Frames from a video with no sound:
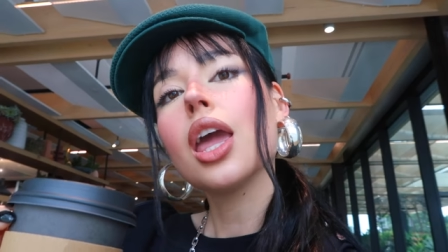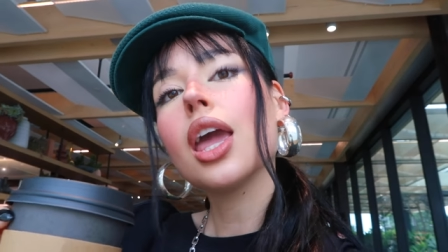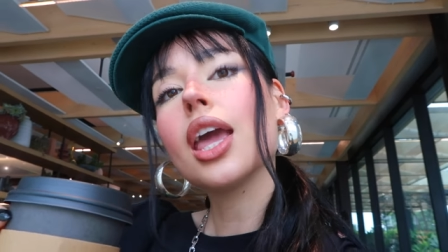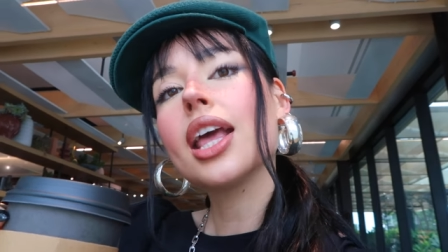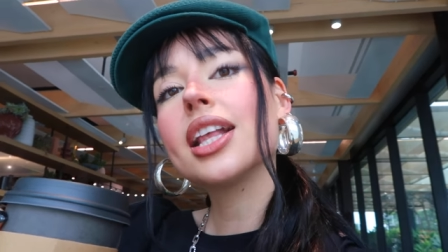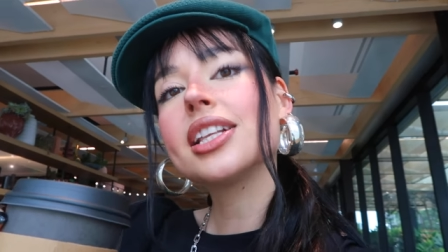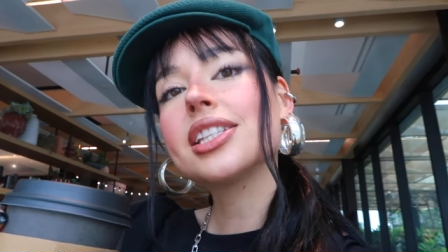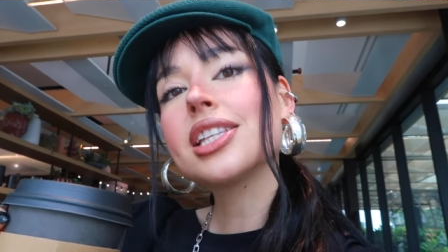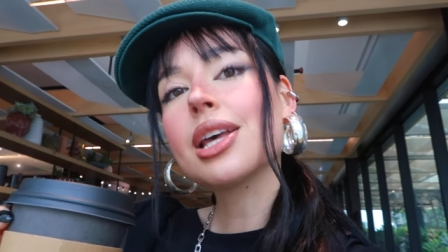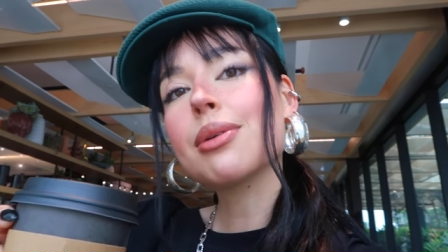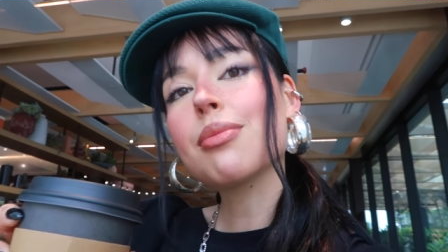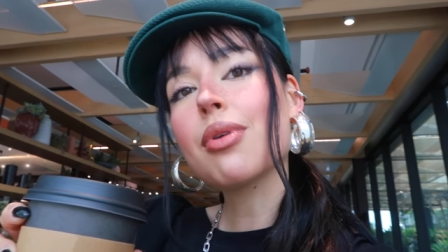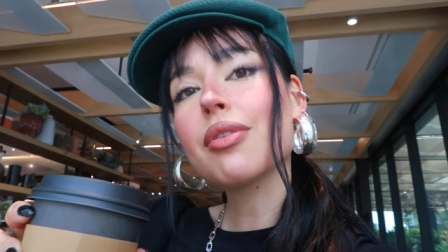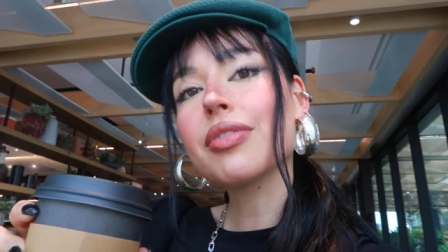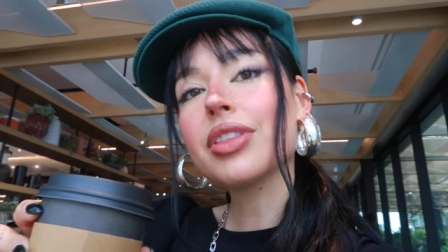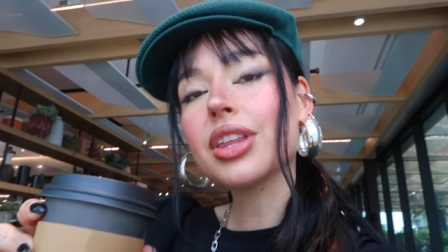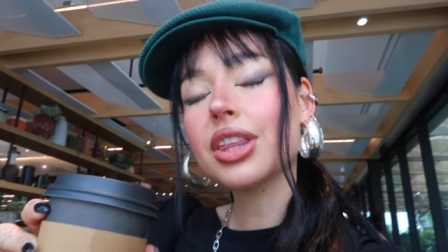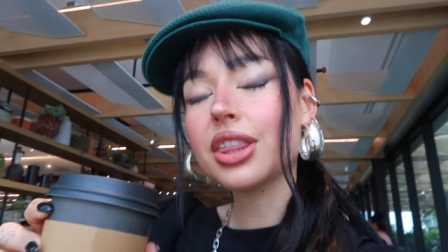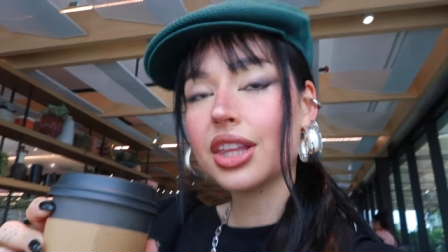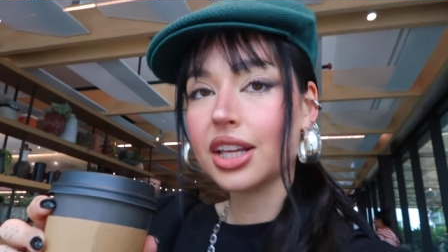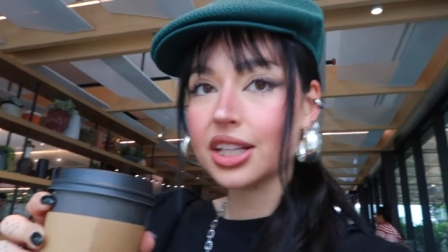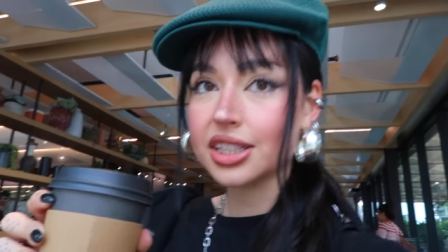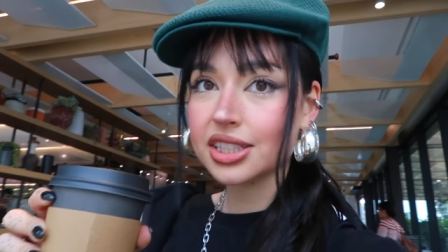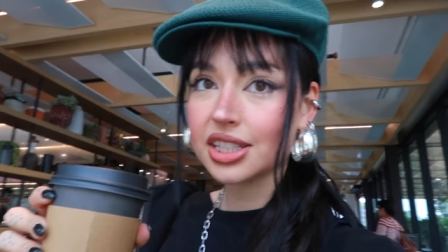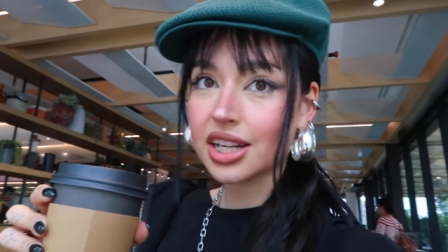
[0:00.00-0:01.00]
and some of
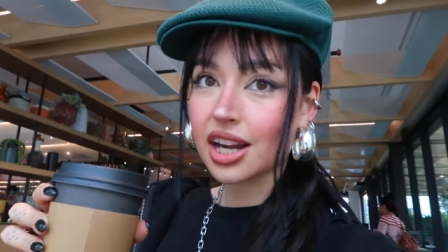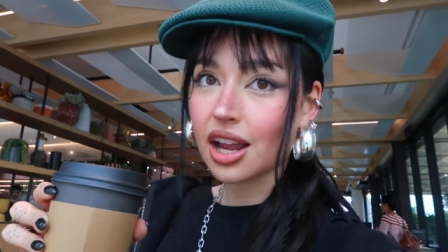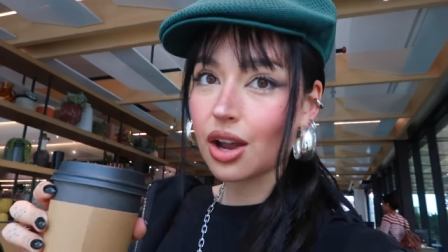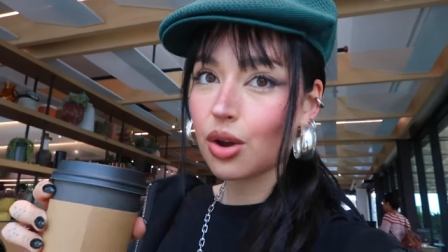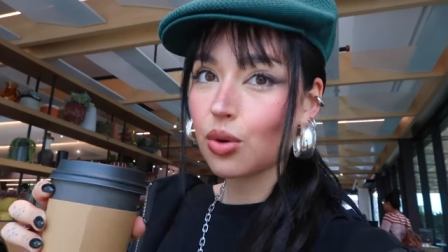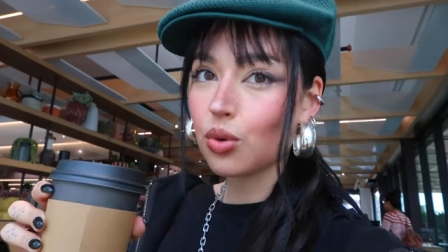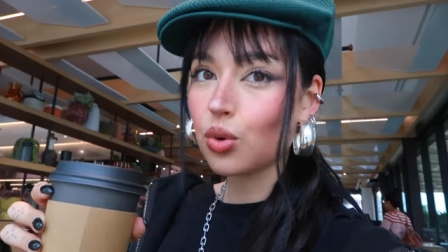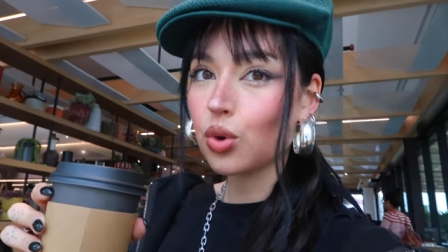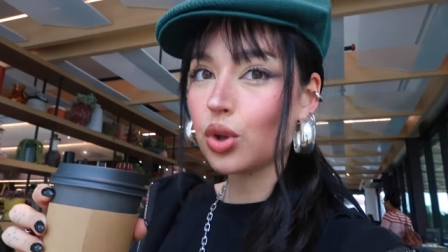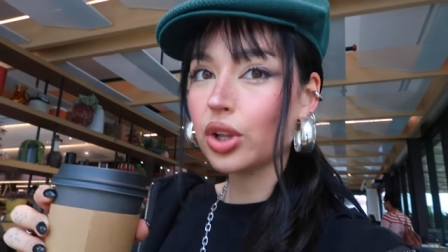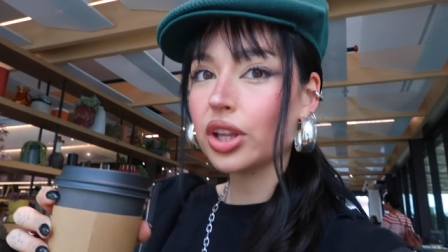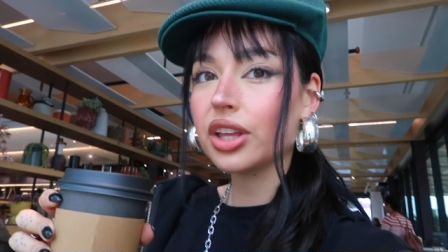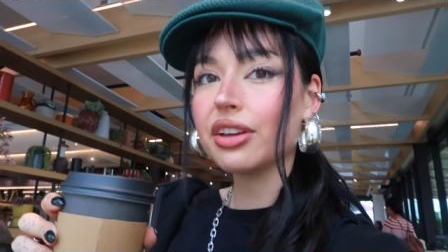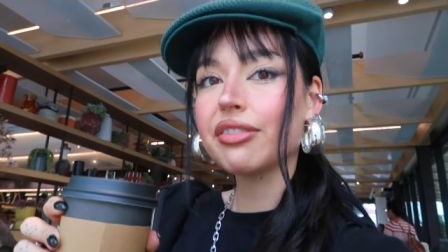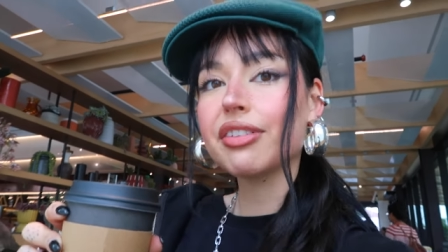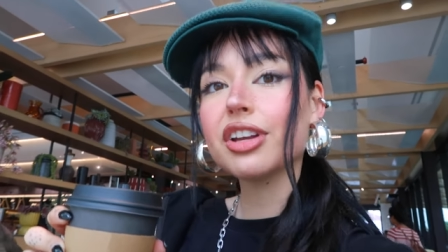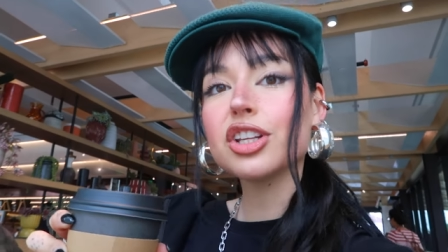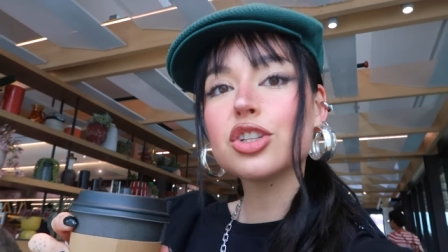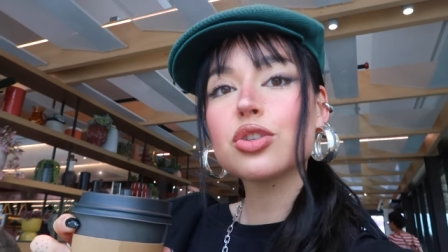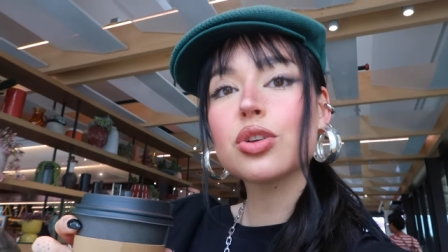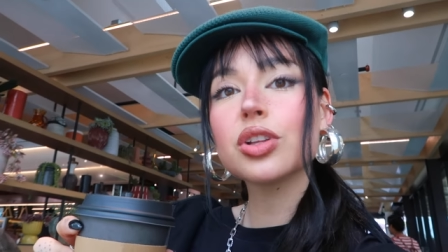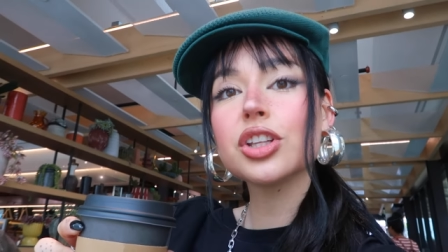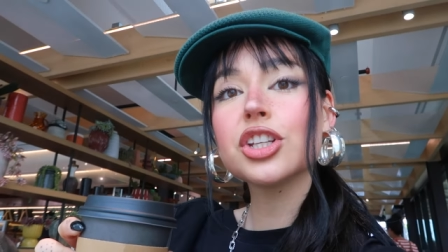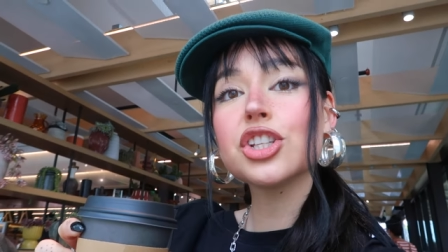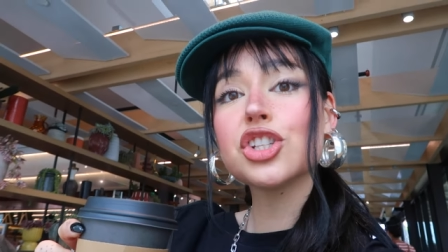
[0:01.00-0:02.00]
the things that I will
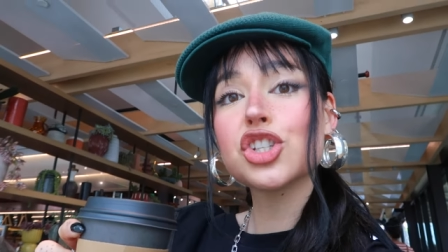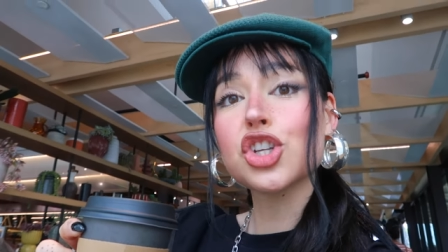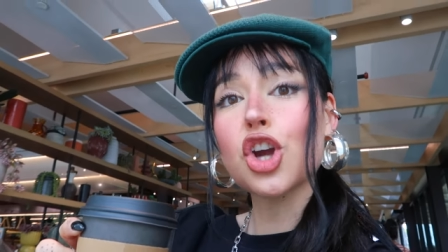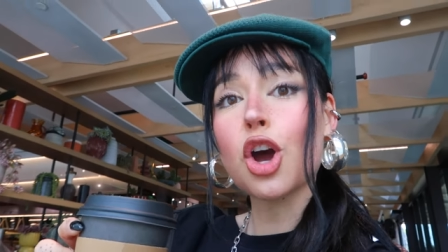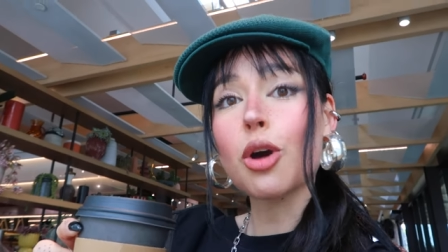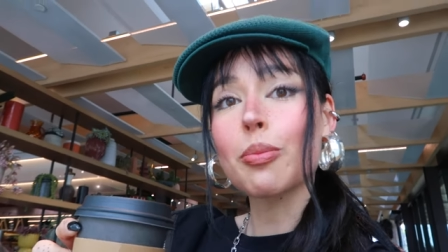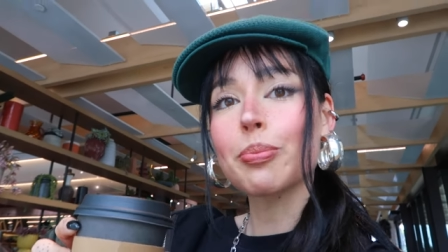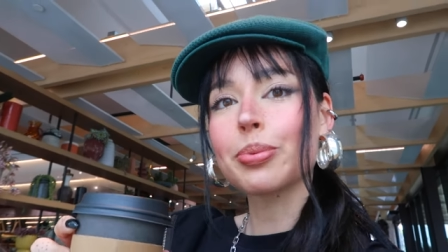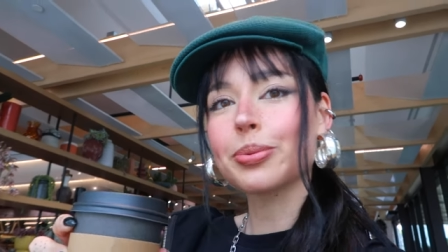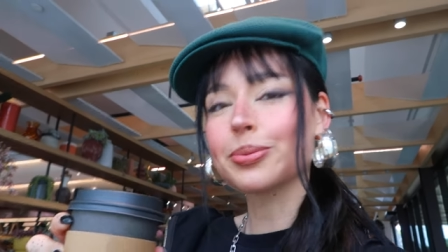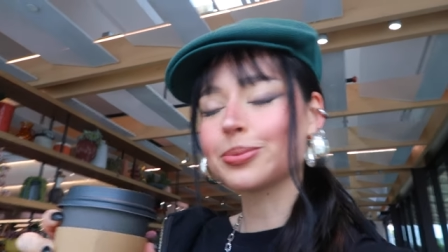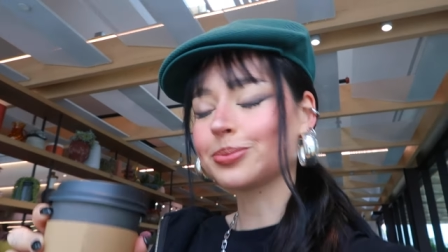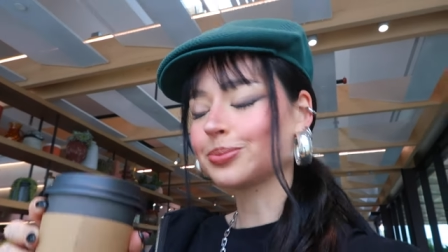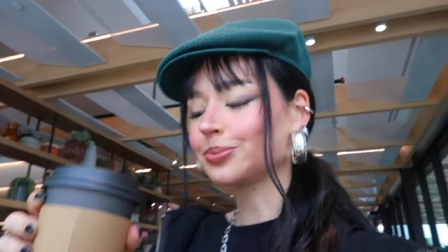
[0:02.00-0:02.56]
eventually shop.